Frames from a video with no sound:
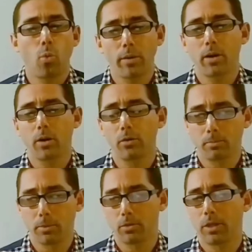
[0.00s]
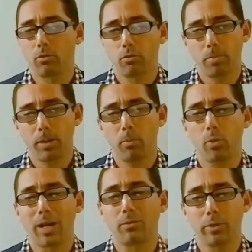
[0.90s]
100% of
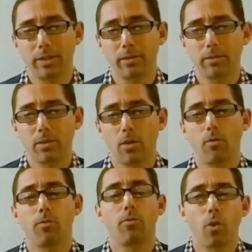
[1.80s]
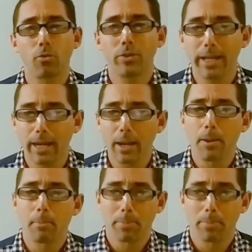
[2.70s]
people at risk from the